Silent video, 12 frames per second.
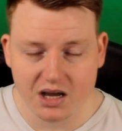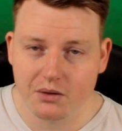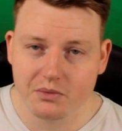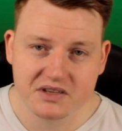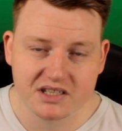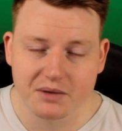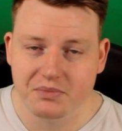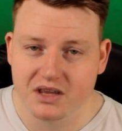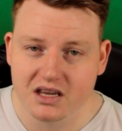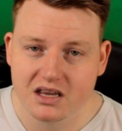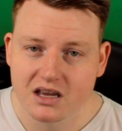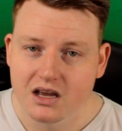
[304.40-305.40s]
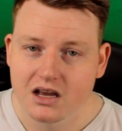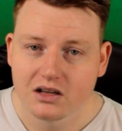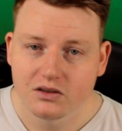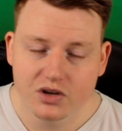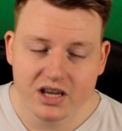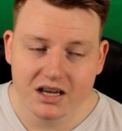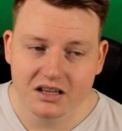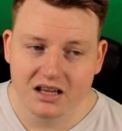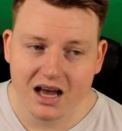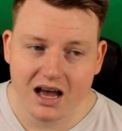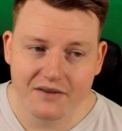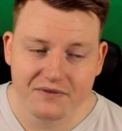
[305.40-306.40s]
can come up with something. Look at
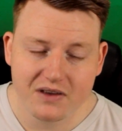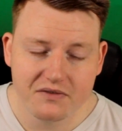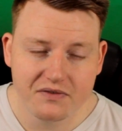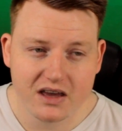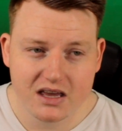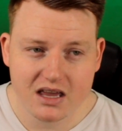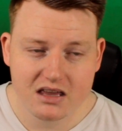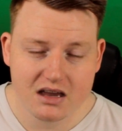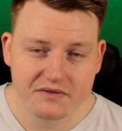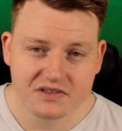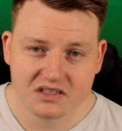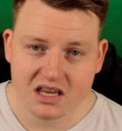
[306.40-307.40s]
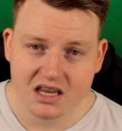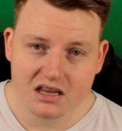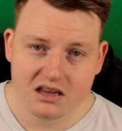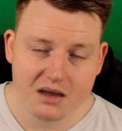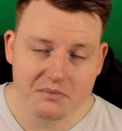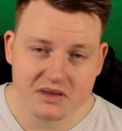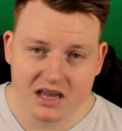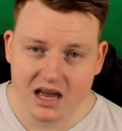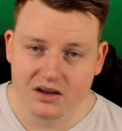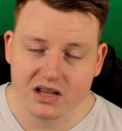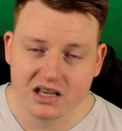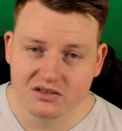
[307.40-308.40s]
uh, FIFA, EA FC,
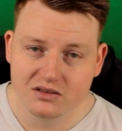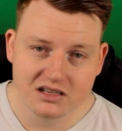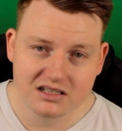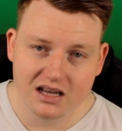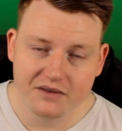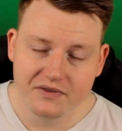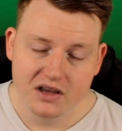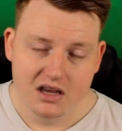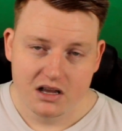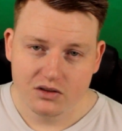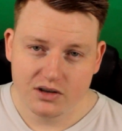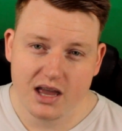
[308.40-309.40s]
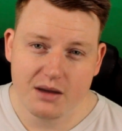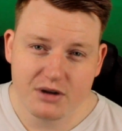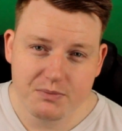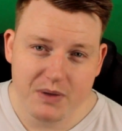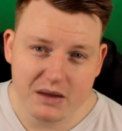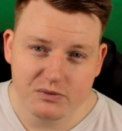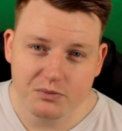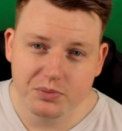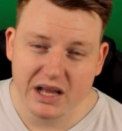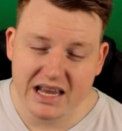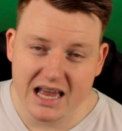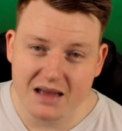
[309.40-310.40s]
NBA, all that sort of stuff. Look how many people
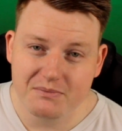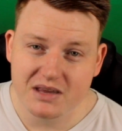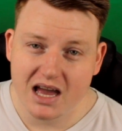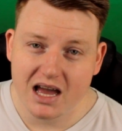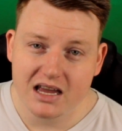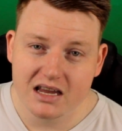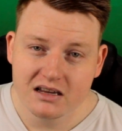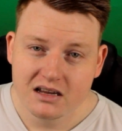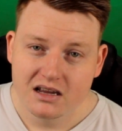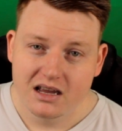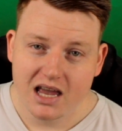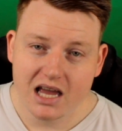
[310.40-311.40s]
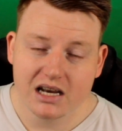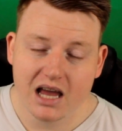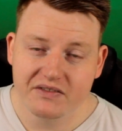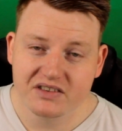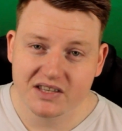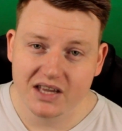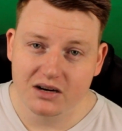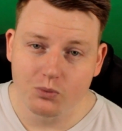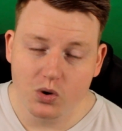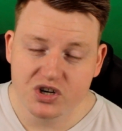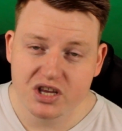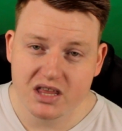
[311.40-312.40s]
play NBA and have started
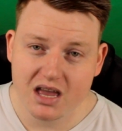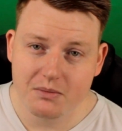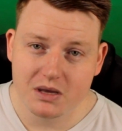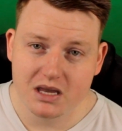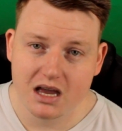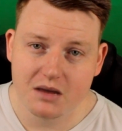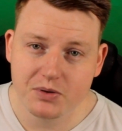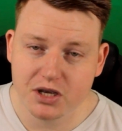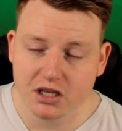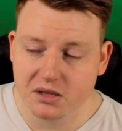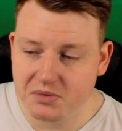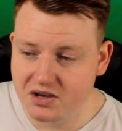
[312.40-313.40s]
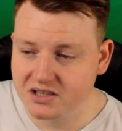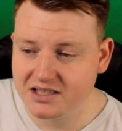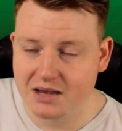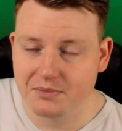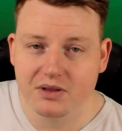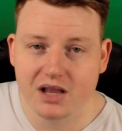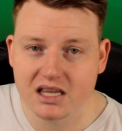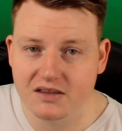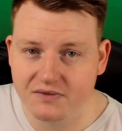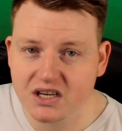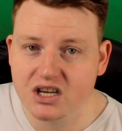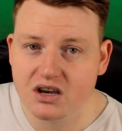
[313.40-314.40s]
watching the NBA purely because they play the
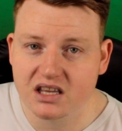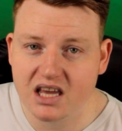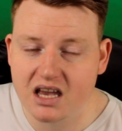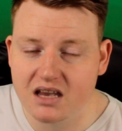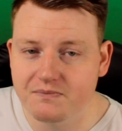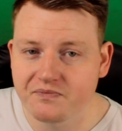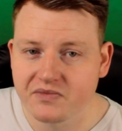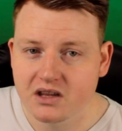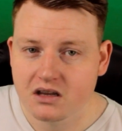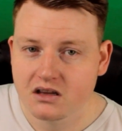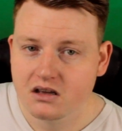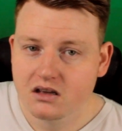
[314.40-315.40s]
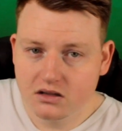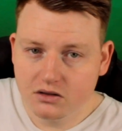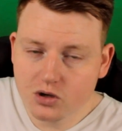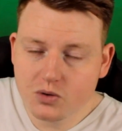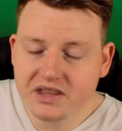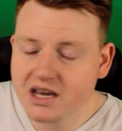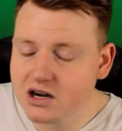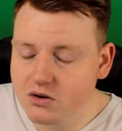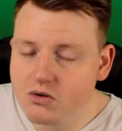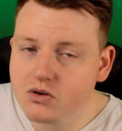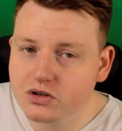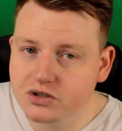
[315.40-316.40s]
video game. Look what the
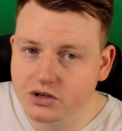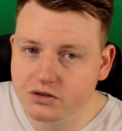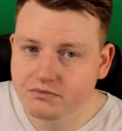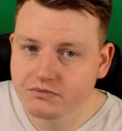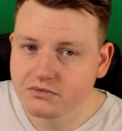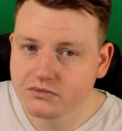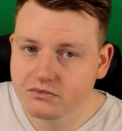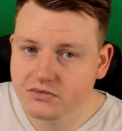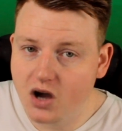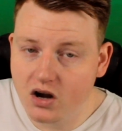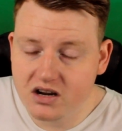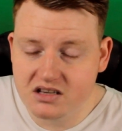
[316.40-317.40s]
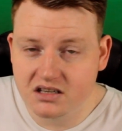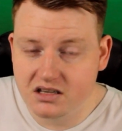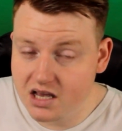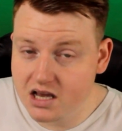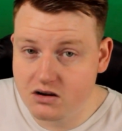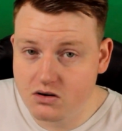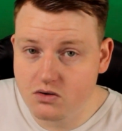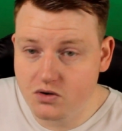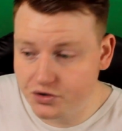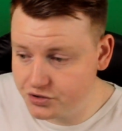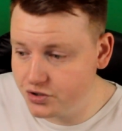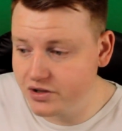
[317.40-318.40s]
NRL could do. Honestly, the NRL
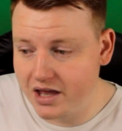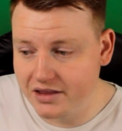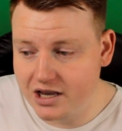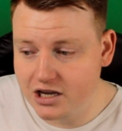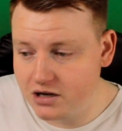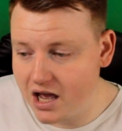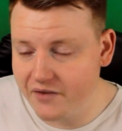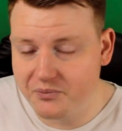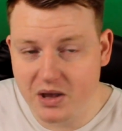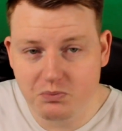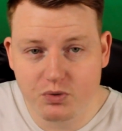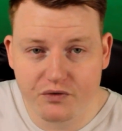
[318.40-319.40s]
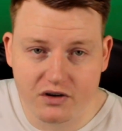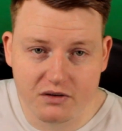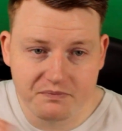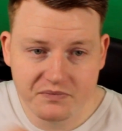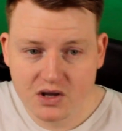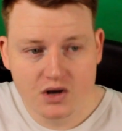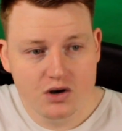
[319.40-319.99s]
could do that. They could have people from